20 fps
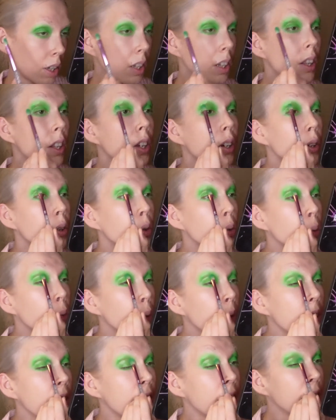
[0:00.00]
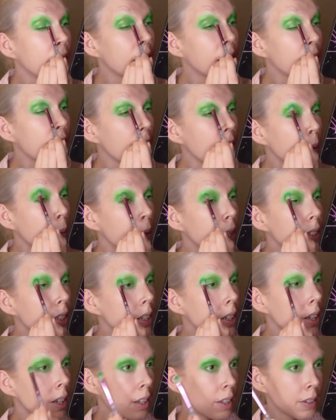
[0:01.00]
the green than I was on
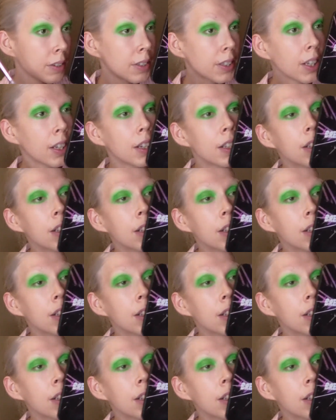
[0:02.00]
the other side.